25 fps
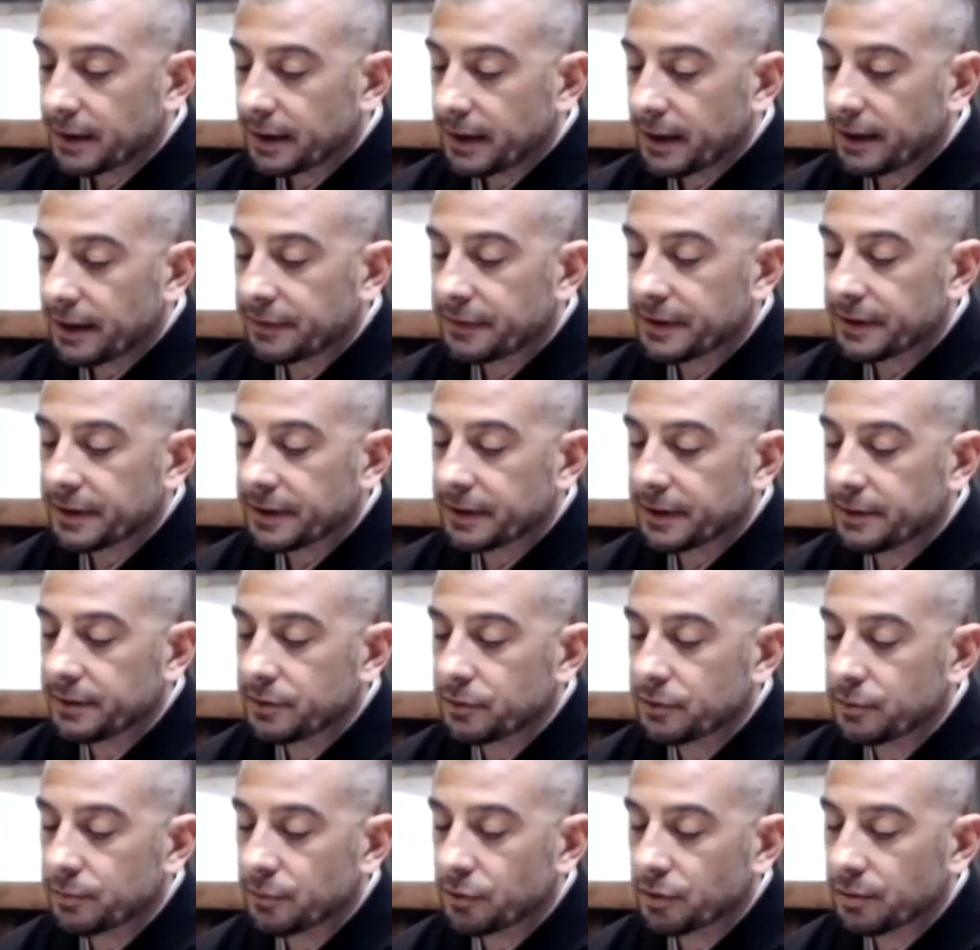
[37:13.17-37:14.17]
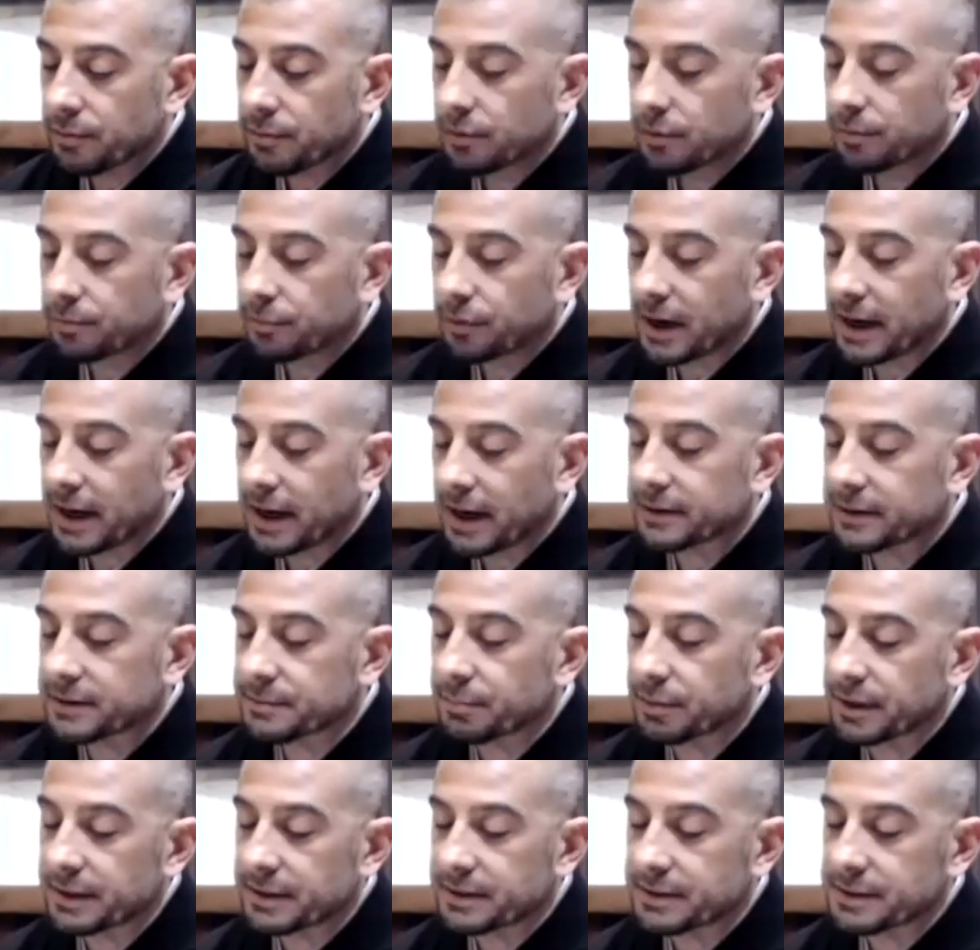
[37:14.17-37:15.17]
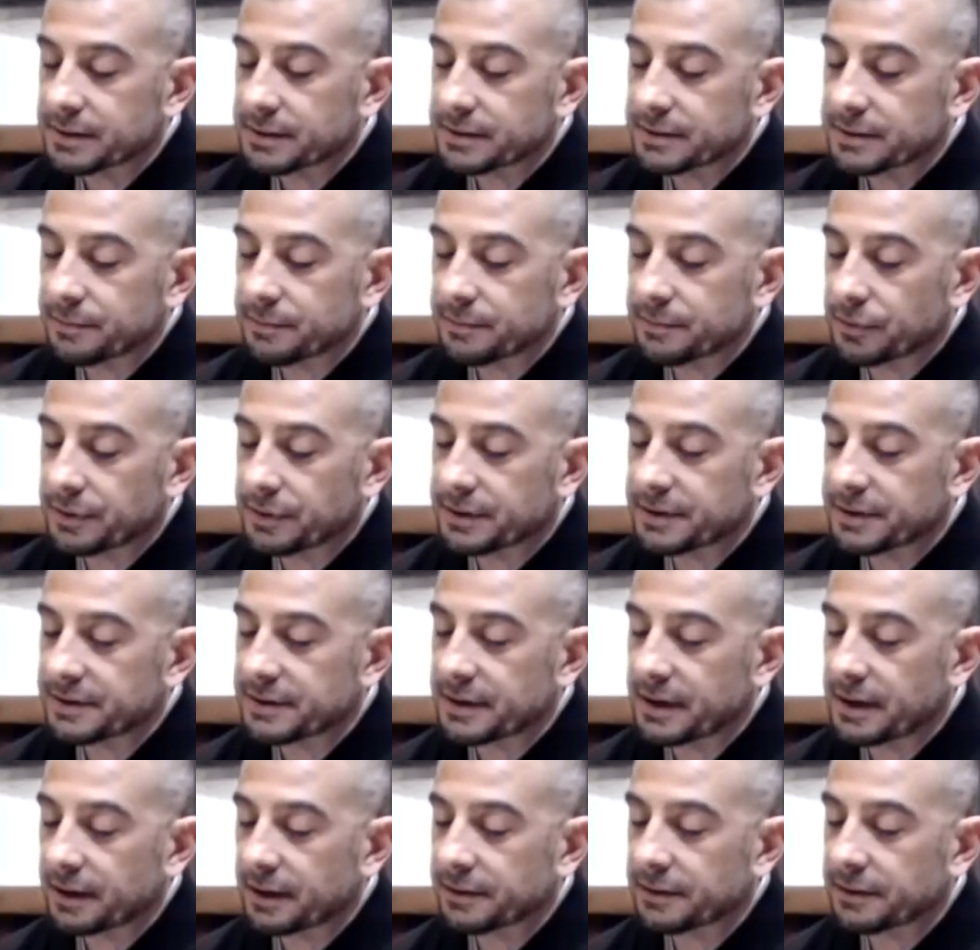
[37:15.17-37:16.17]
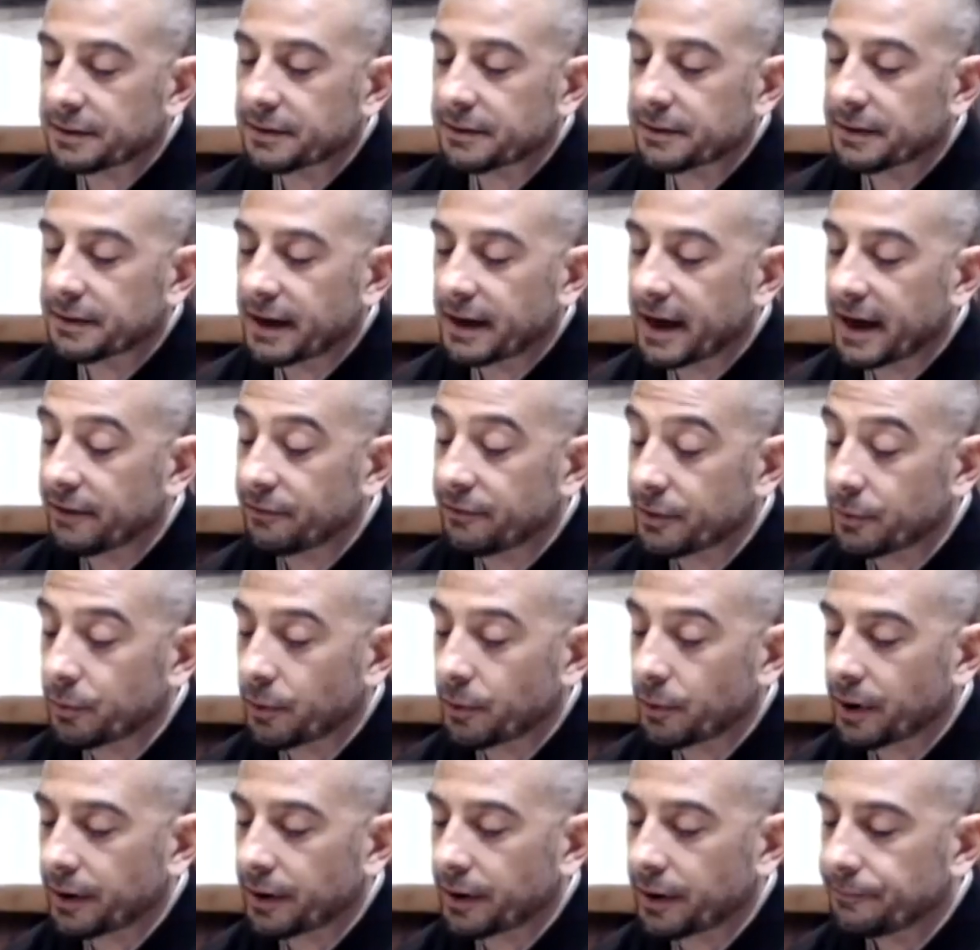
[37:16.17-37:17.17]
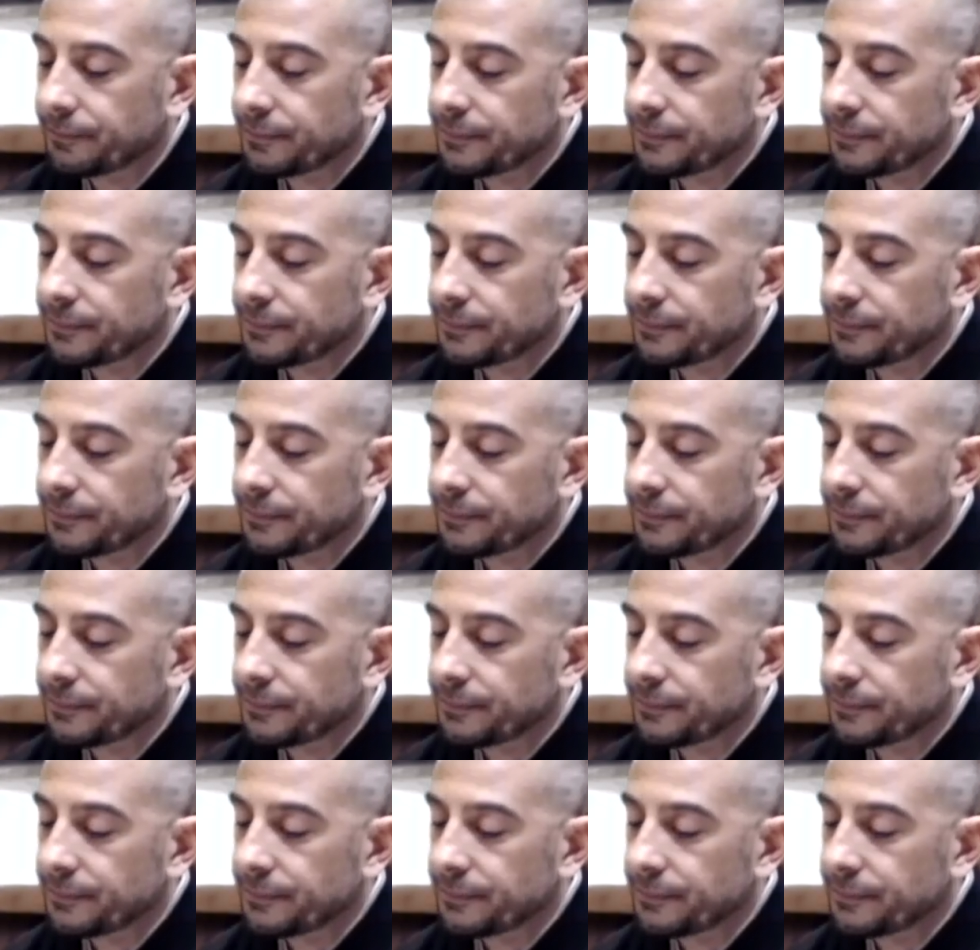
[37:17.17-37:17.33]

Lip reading: at the innumerable practice places of Buddha Tathagata everywhere.